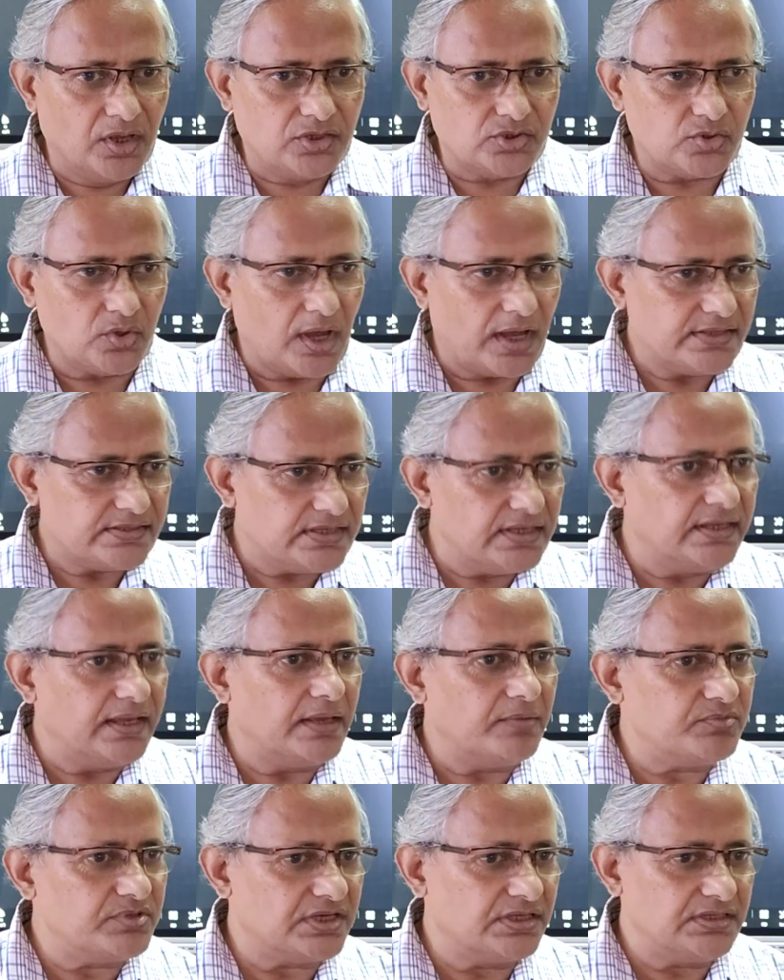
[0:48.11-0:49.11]
So as the
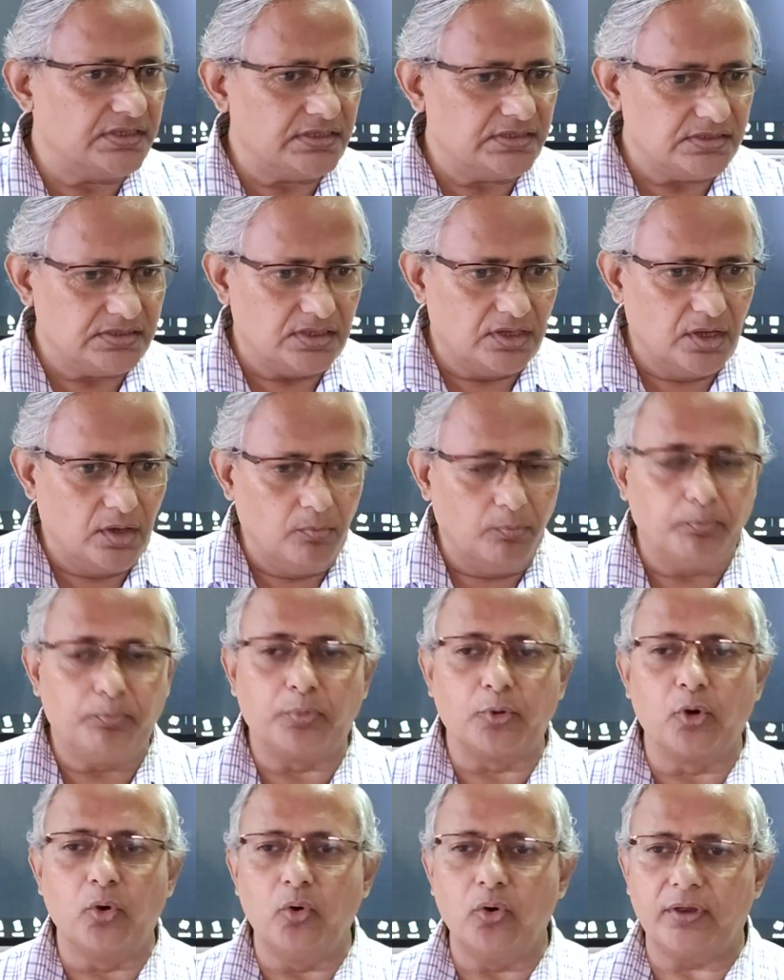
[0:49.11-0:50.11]
name suggests,
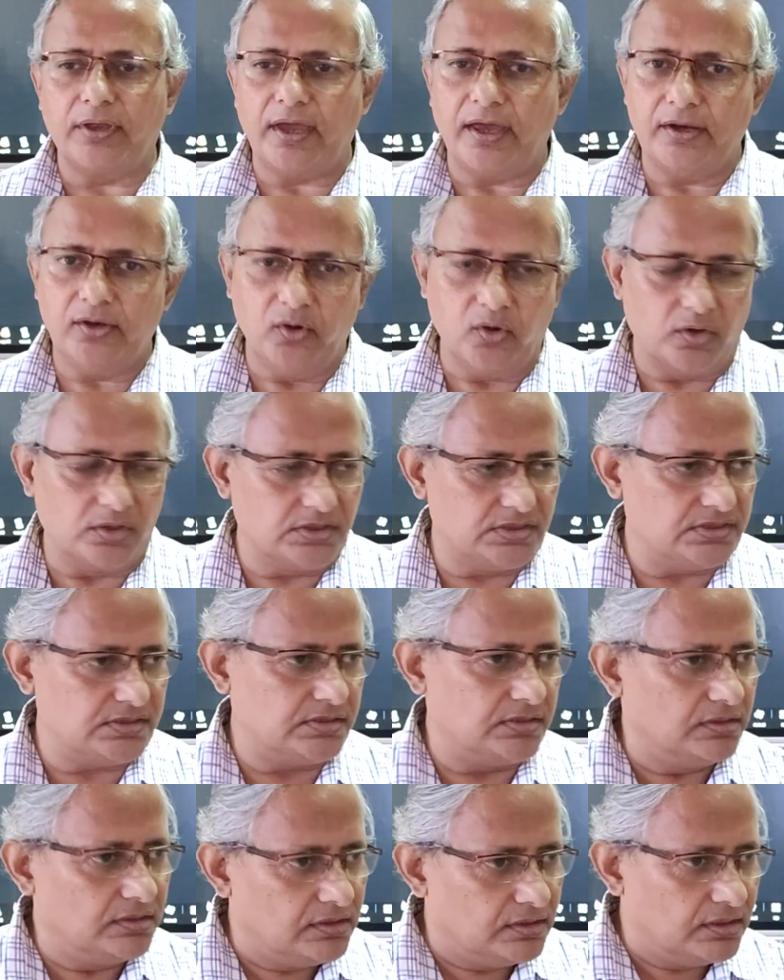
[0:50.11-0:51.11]

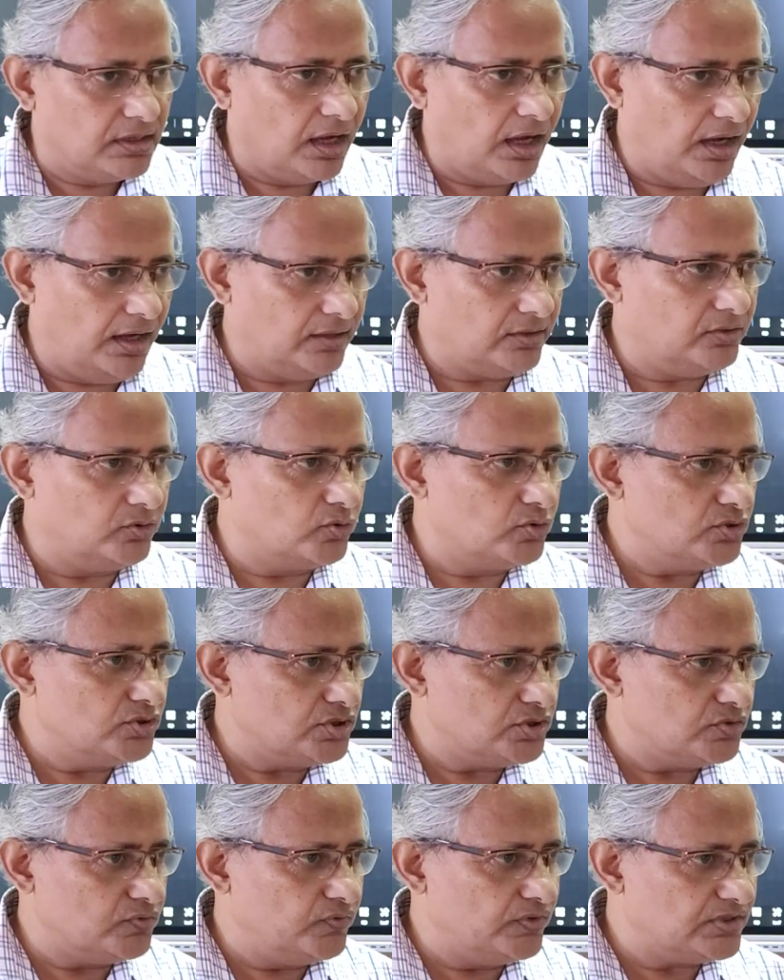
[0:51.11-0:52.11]
prokaryotes are
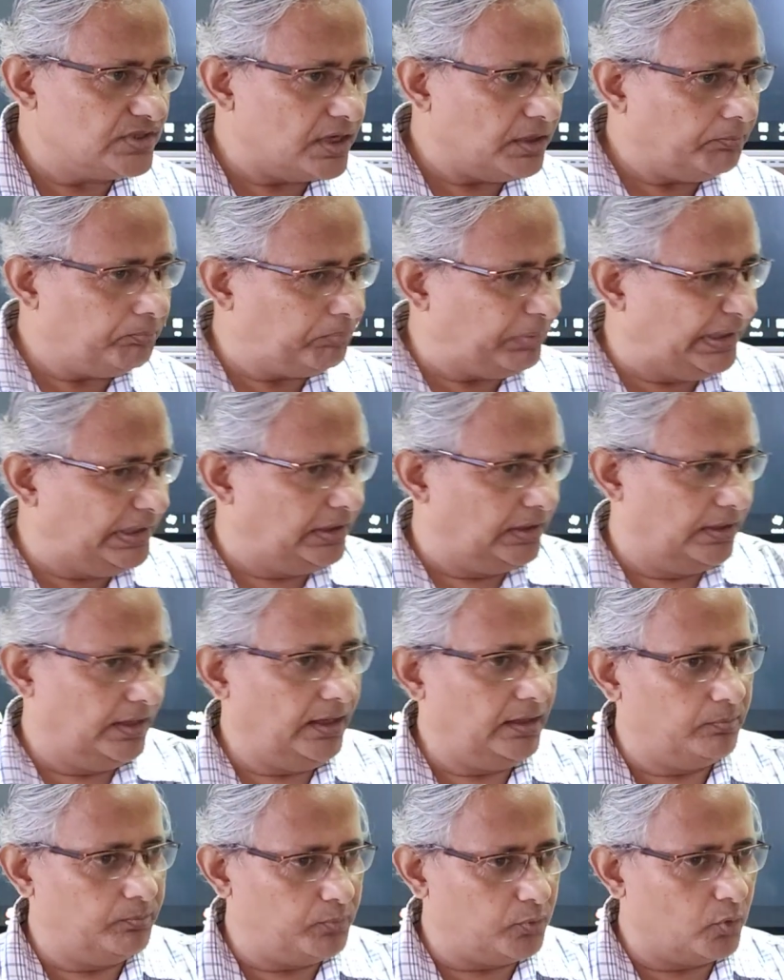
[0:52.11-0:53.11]
those which are pre, right?